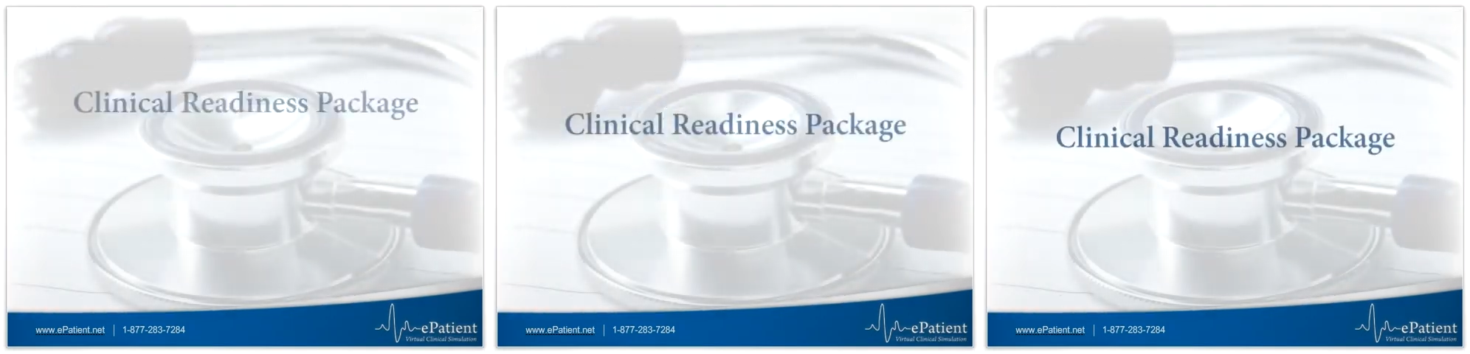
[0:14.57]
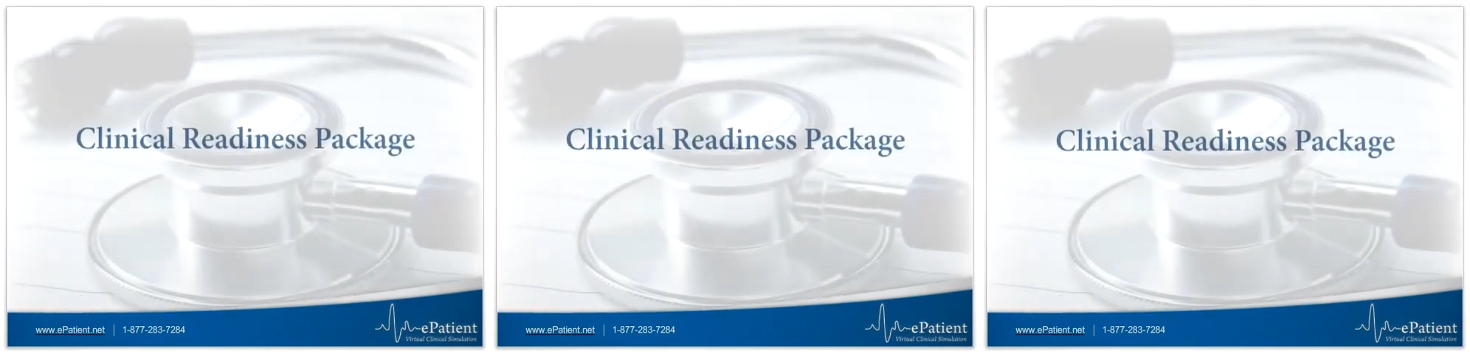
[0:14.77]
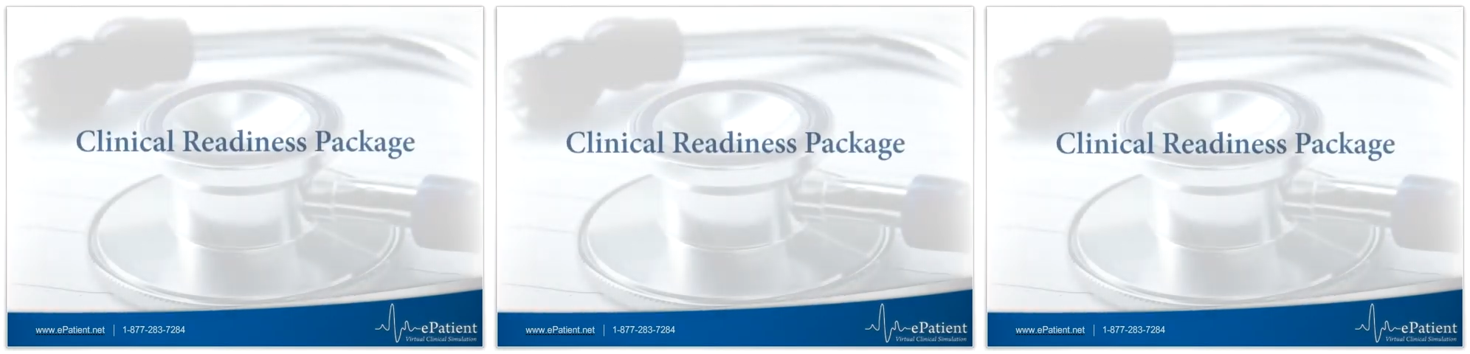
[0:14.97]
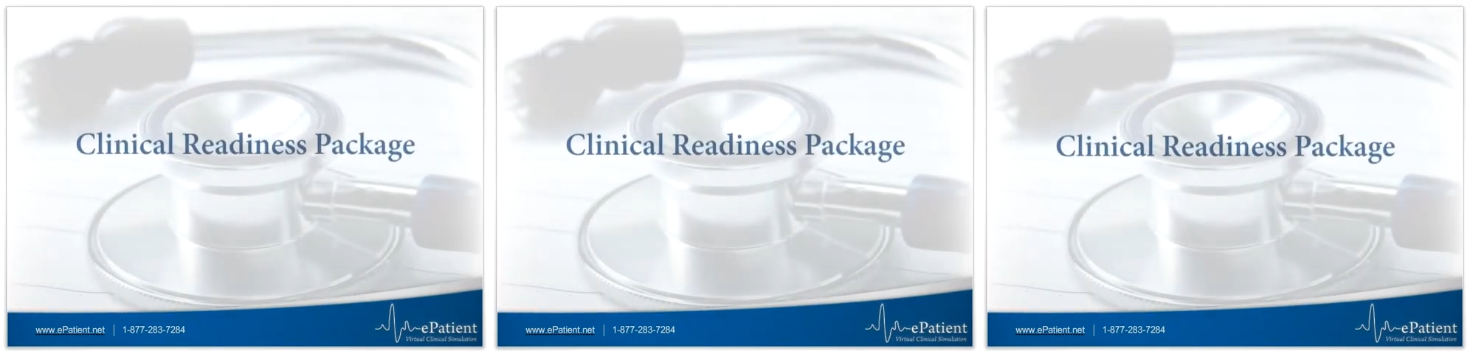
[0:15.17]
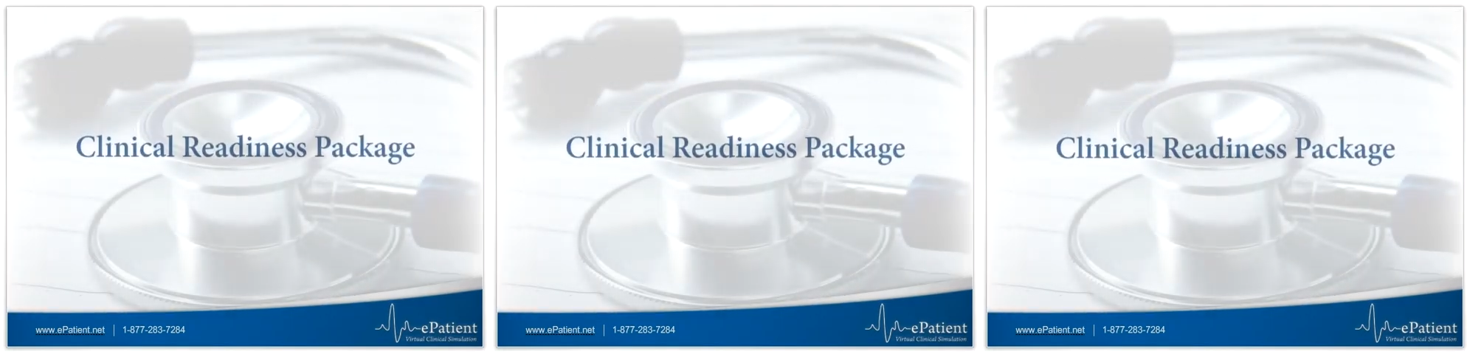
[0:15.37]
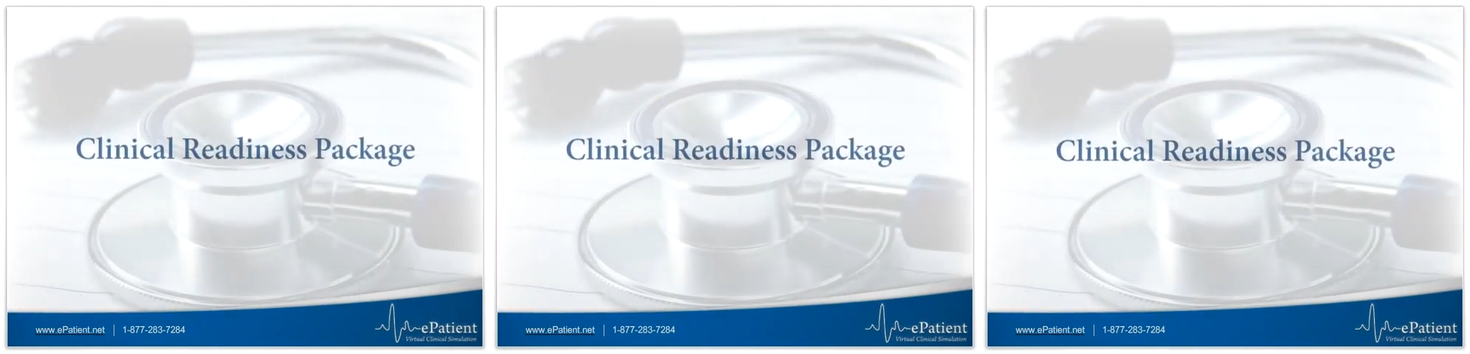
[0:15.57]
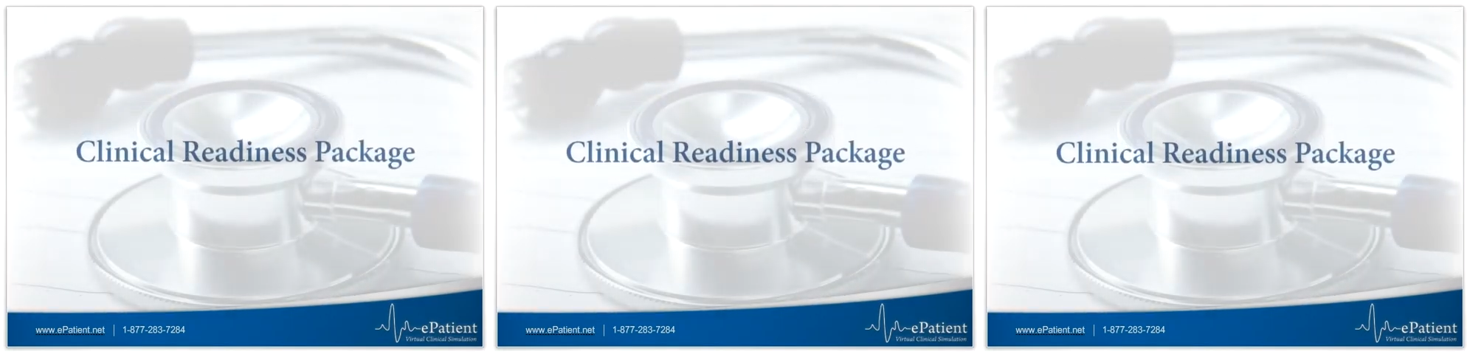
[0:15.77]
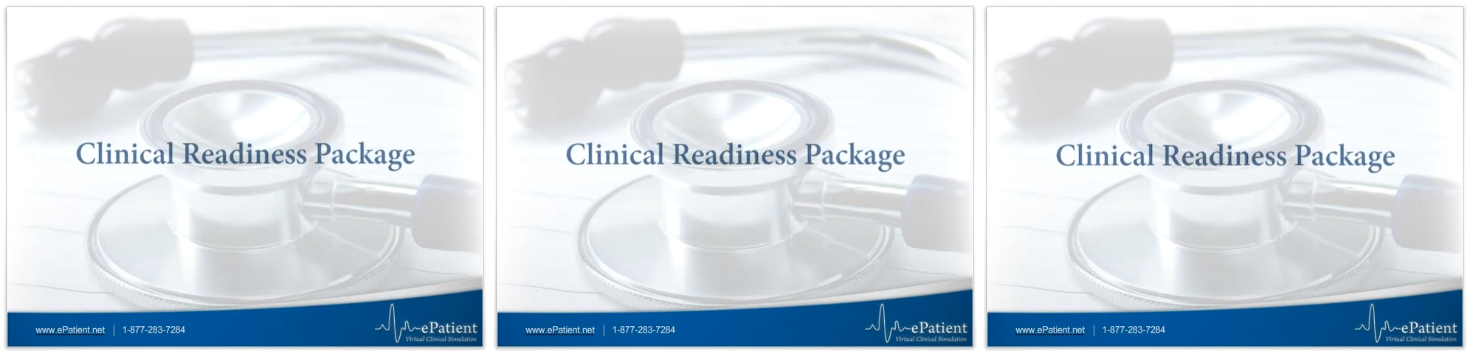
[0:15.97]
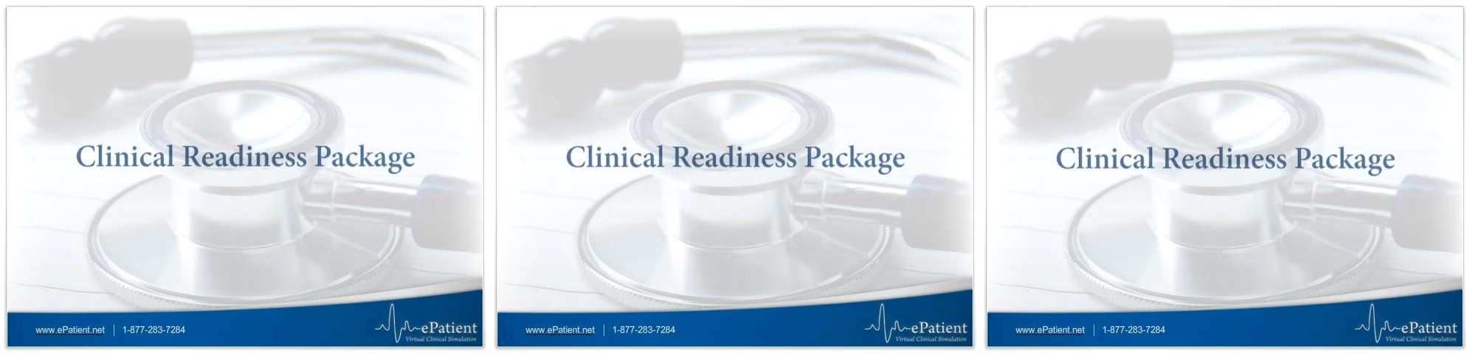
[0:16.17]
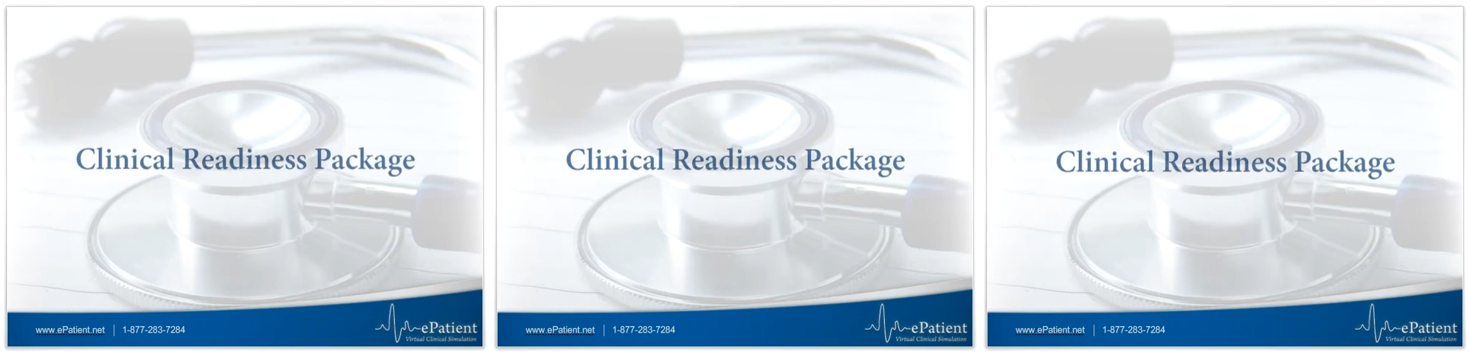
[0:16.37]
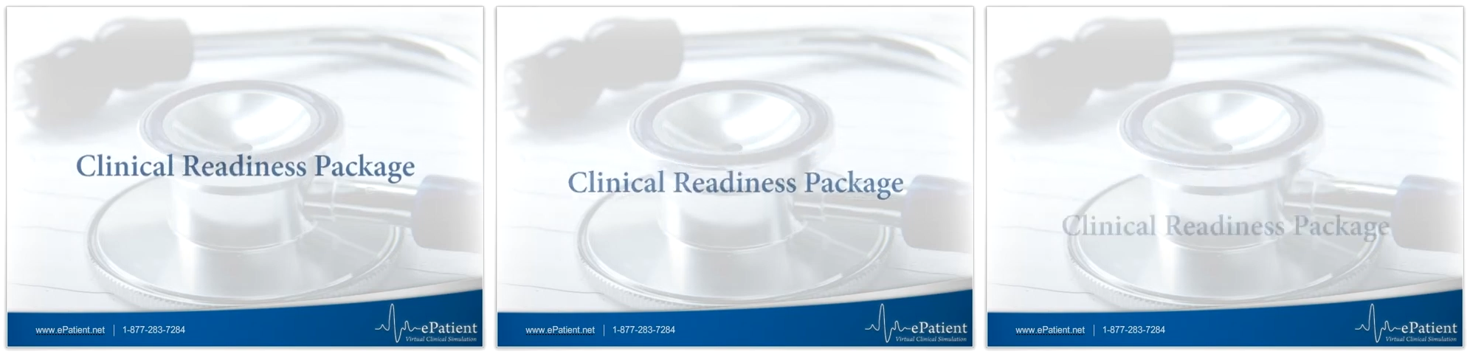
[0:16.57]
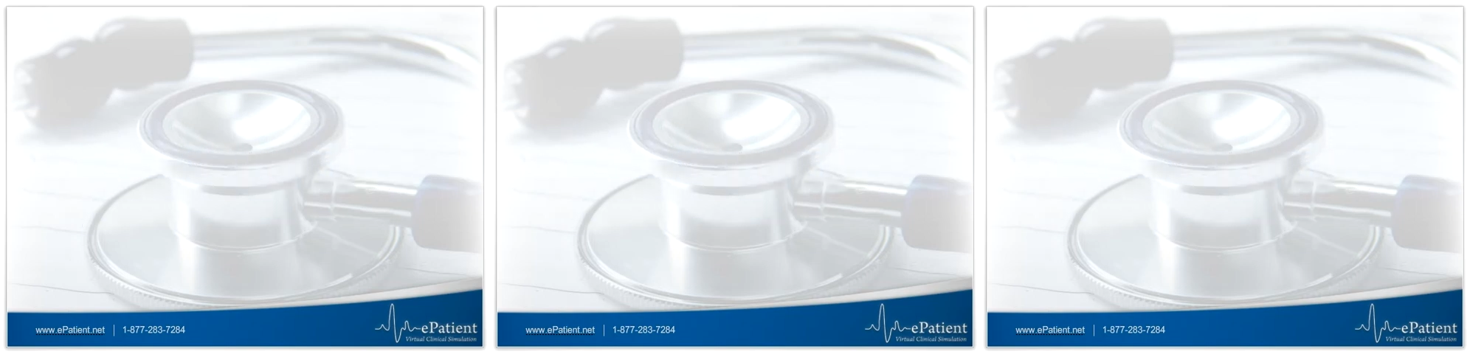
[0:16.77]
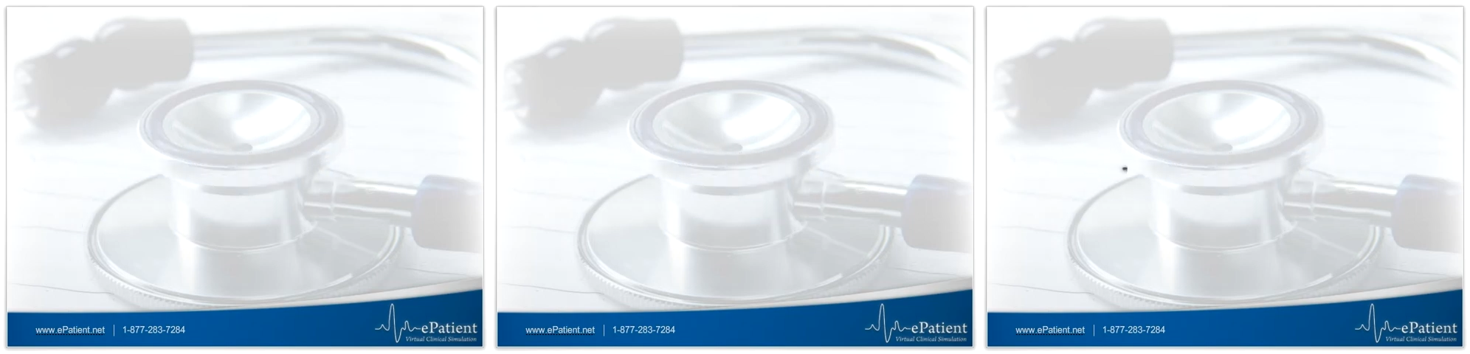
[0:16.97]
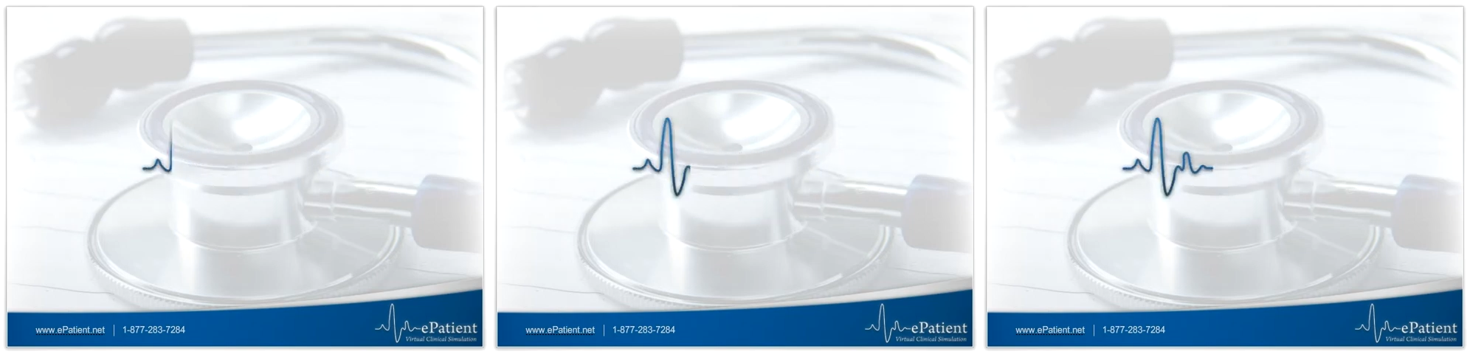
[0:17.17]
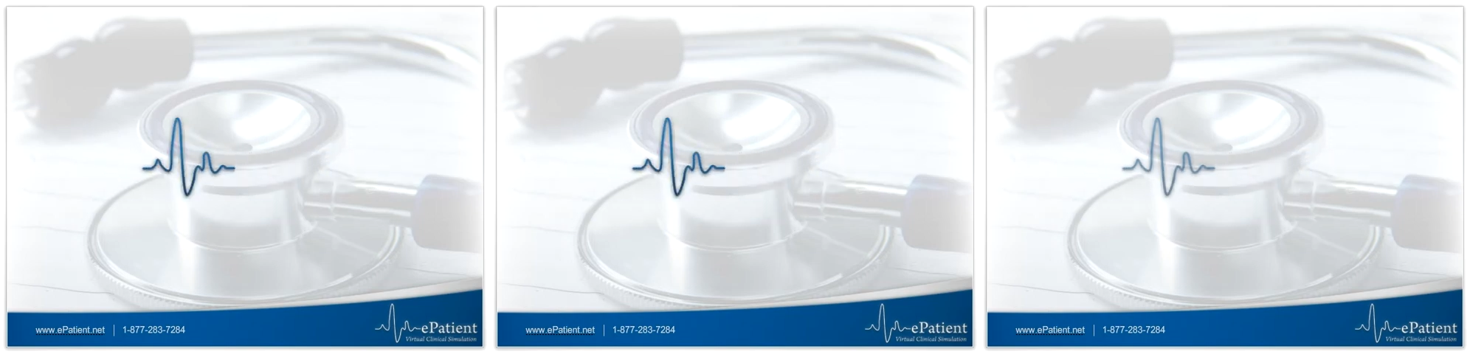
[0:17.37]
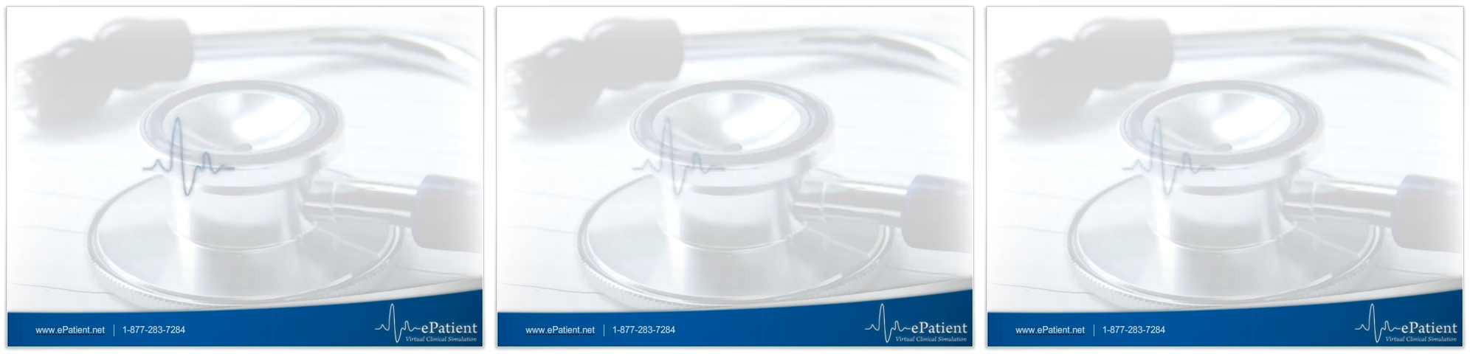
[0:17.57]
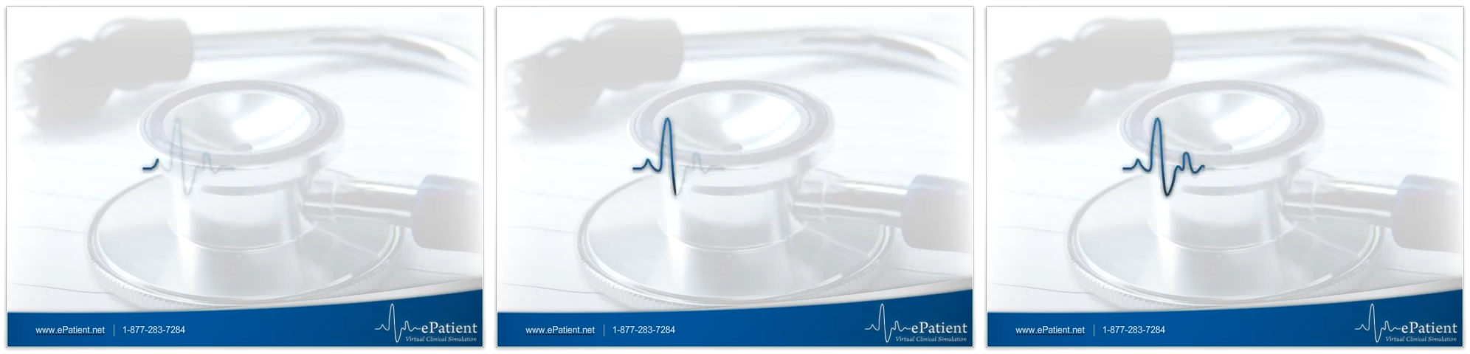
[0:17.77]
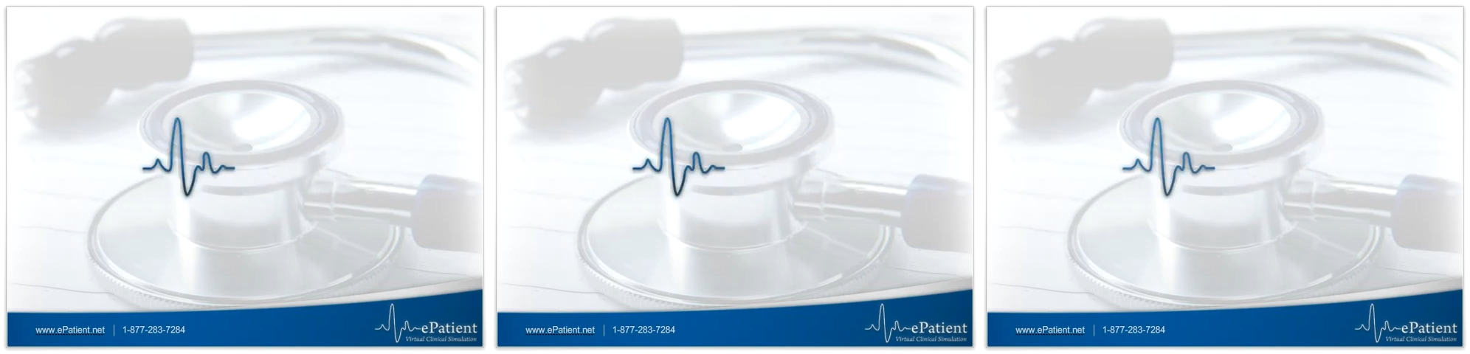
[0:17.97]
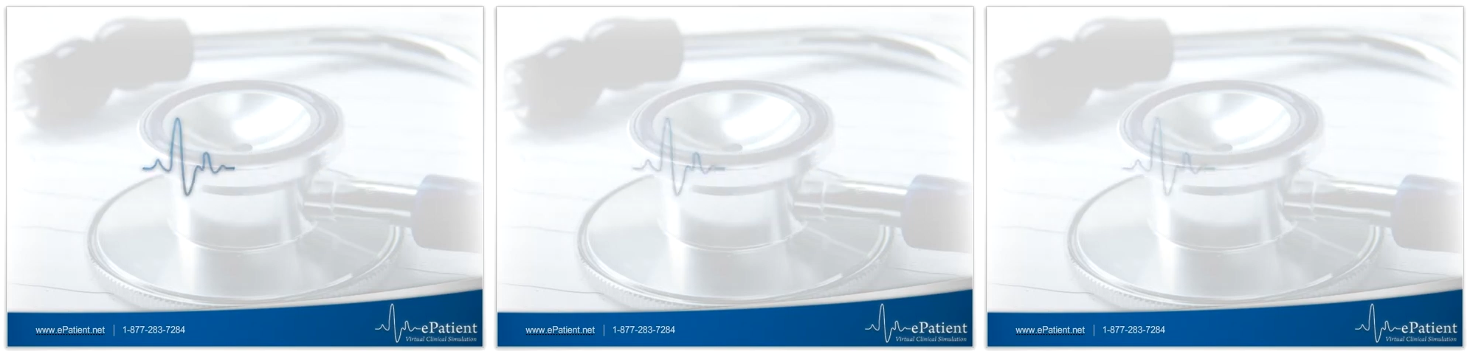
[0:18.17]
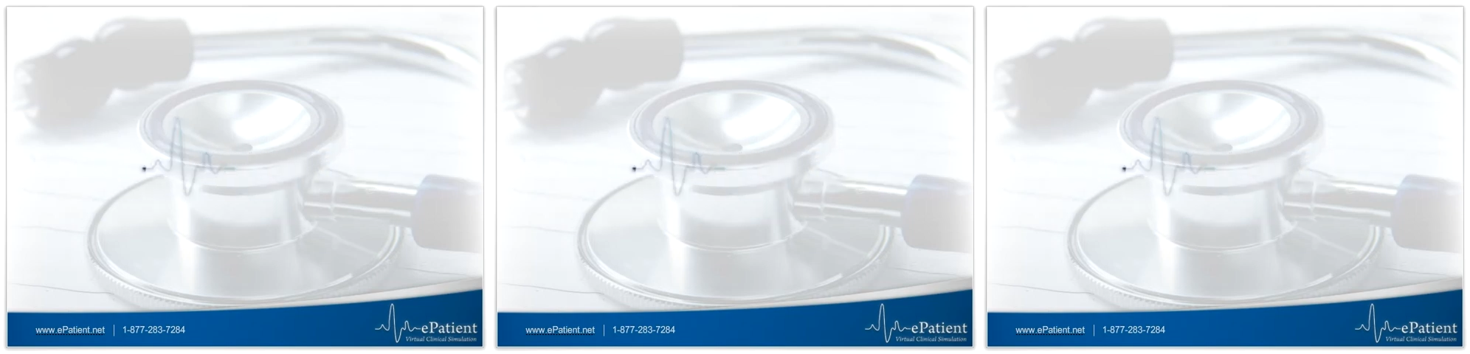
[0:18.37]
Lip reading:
(no speaker visible)